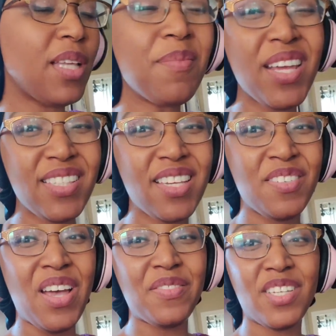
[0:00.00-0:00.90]
Some nights I
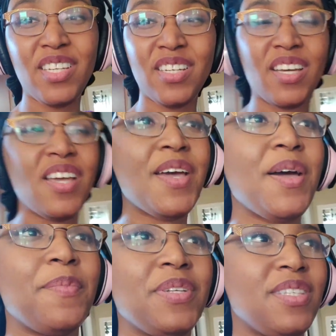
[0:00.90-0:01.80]
do have to cook,
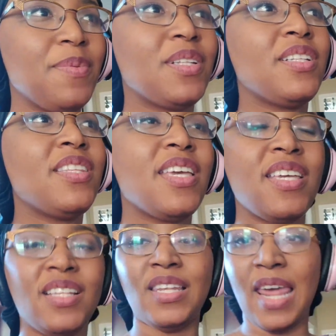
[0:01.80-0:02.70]
but typically they
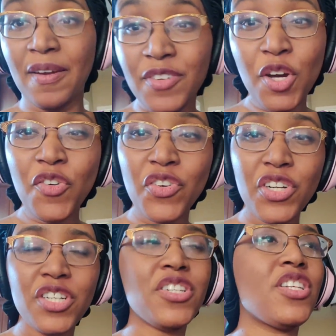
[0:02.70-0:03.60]
eat
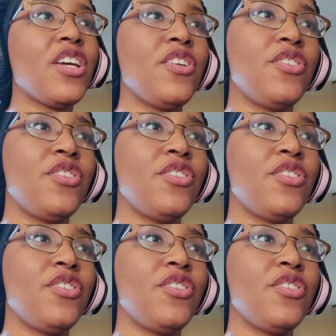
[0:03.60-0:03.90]
leftovers.